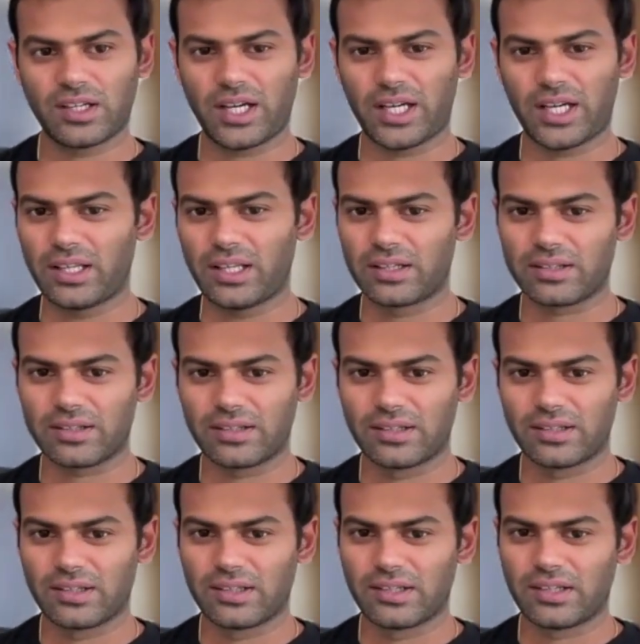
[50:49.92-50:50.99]
I think
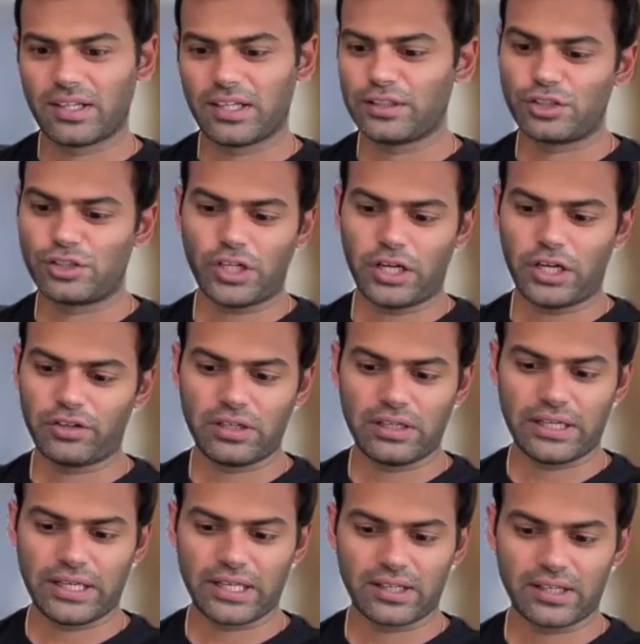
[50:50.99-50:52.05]
in general,
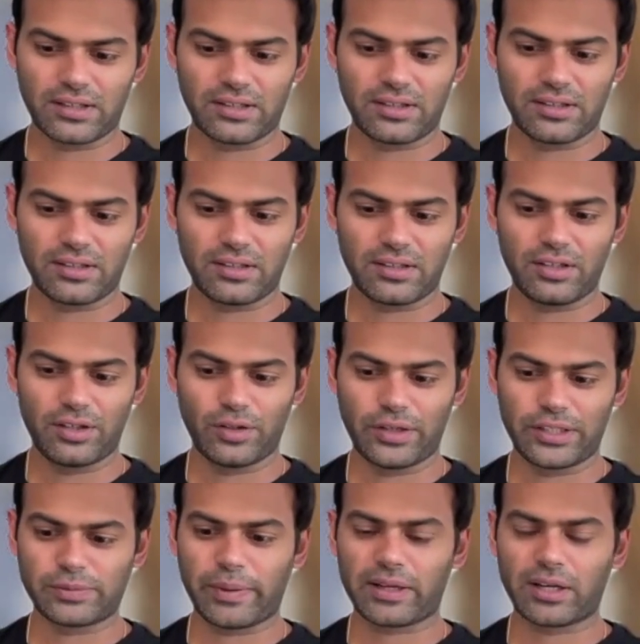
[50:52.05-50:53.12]
like,
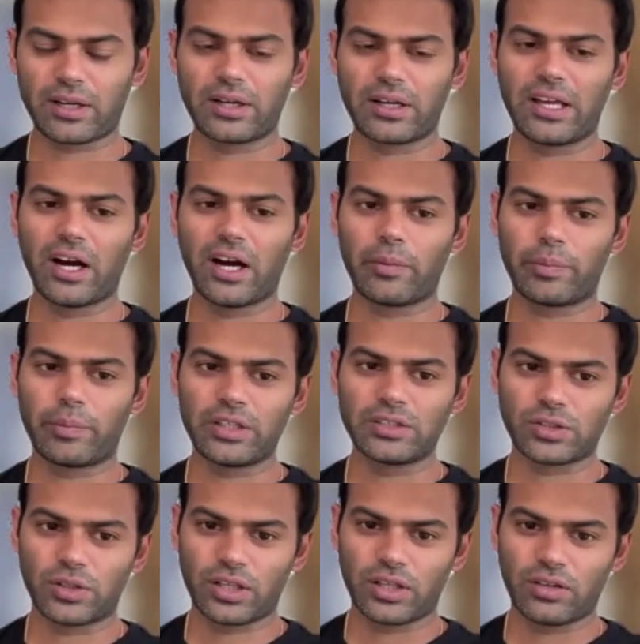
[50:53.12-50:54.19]
expecting an ERP is
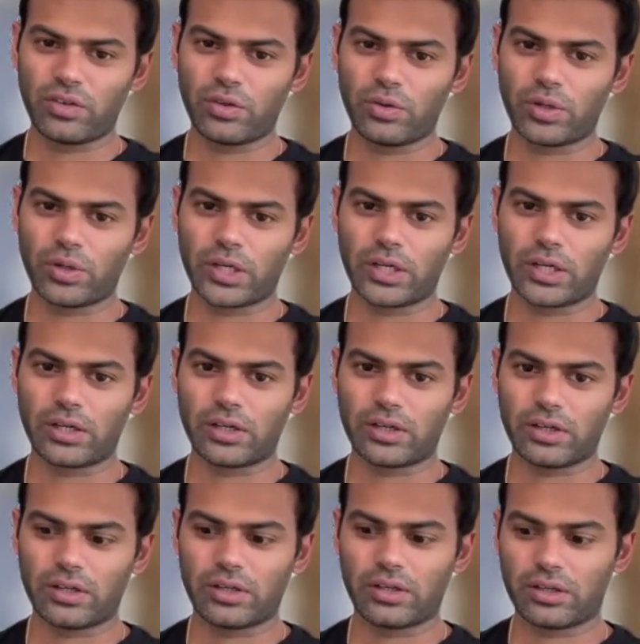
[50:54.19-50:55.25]
going to give you
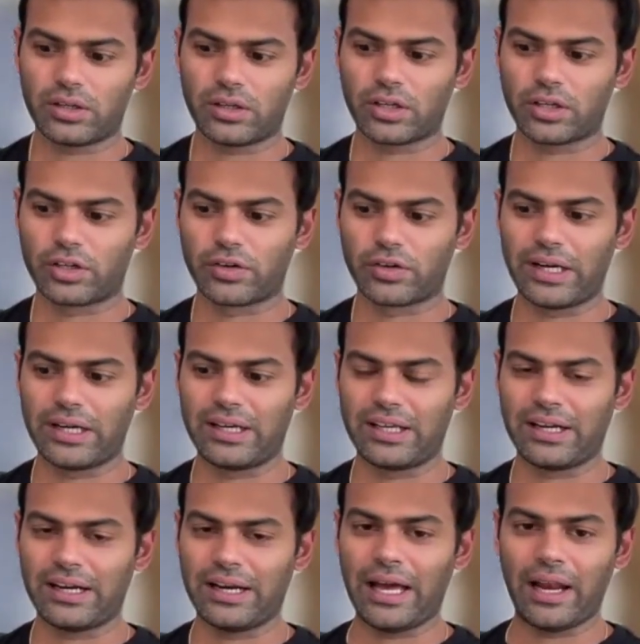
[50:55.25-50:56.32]
a great
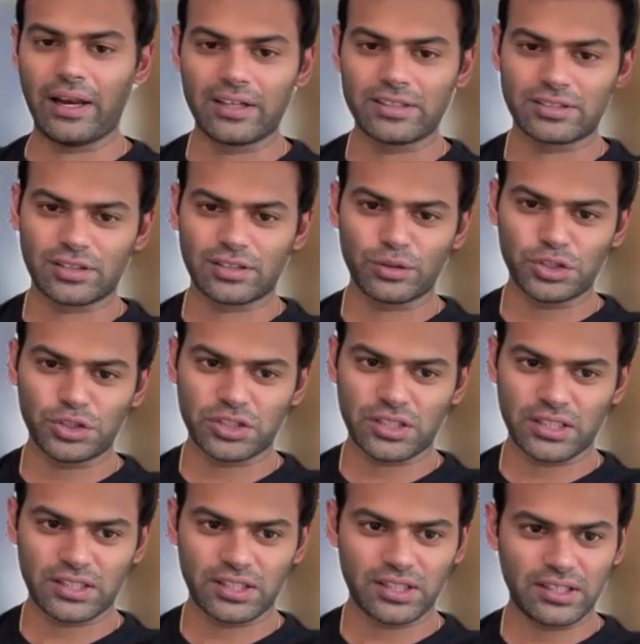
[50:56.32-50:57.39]
data and analytics solution.
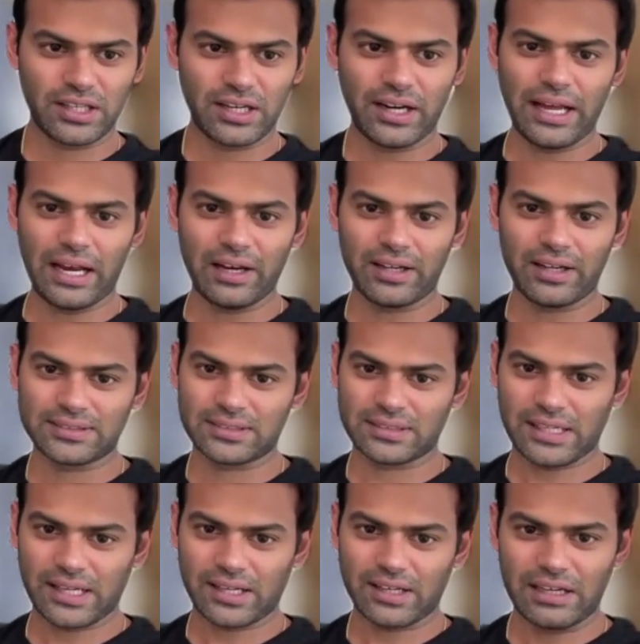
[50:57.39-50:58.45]
I think data and analytics is
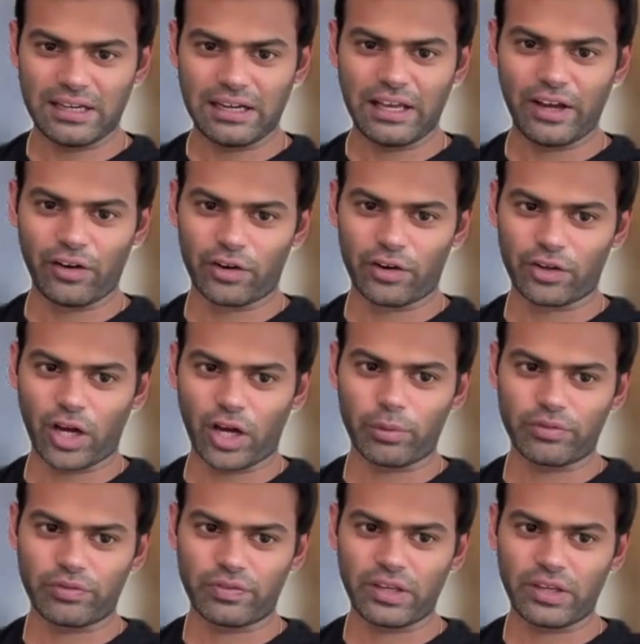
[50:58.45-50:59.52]
like a layer on top
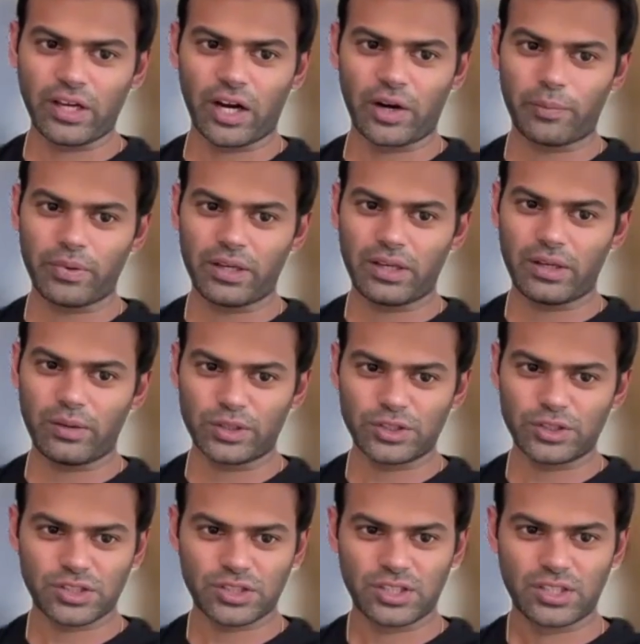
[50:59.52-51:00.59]
of ERP,
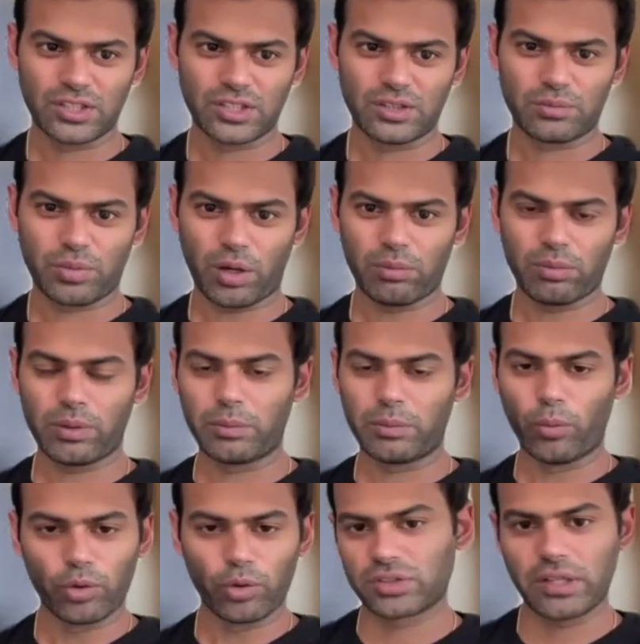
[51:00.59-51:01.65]
which probably
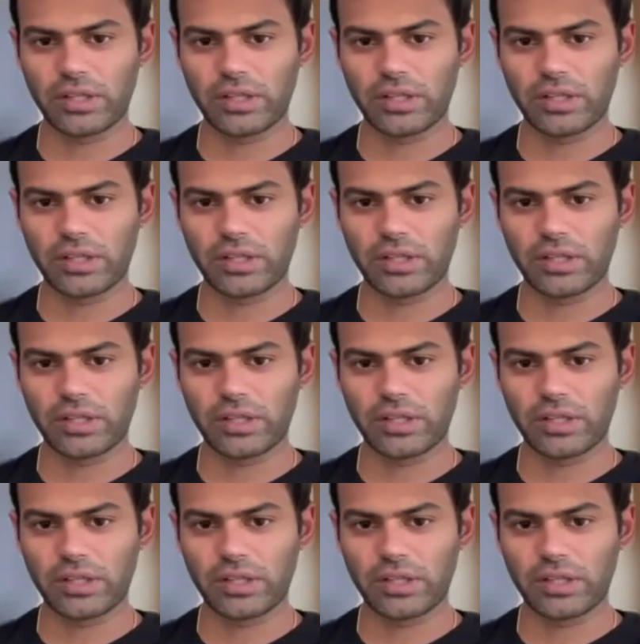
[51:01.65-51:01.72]
most of